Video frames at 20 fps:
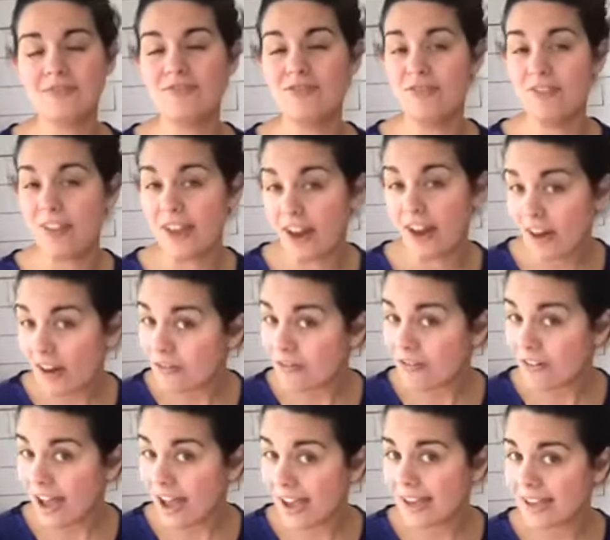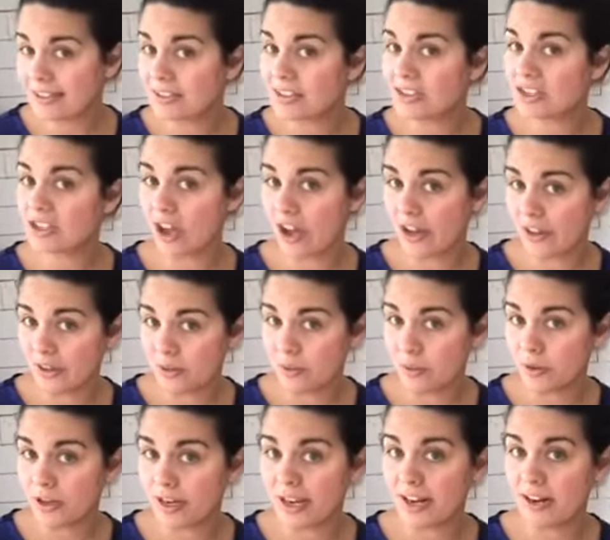verify it's solid
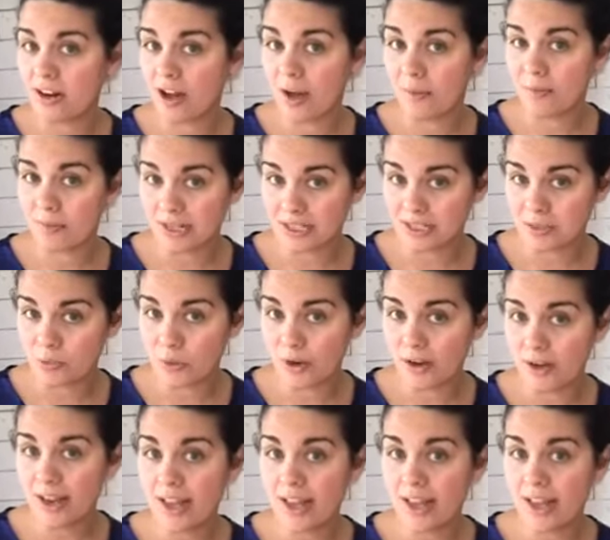wood and not pressboard,